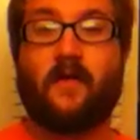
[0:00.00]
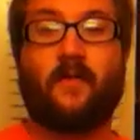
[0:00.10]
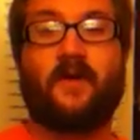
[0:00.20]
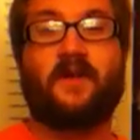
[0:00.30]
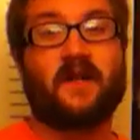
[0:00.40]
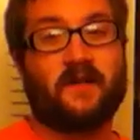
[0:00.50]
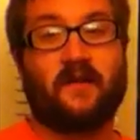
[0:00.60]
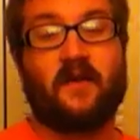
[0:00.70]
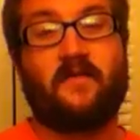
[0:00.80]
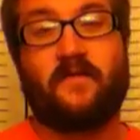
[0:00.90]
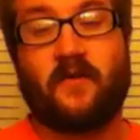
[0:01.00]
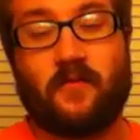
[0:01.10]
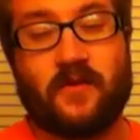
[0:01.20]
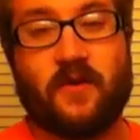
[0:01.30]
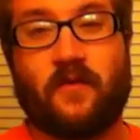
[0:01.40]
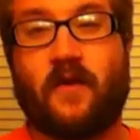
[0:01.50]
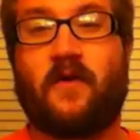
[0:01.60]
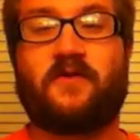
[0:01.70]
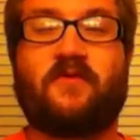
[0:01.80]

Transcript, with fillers: which that's a good film too, Arnold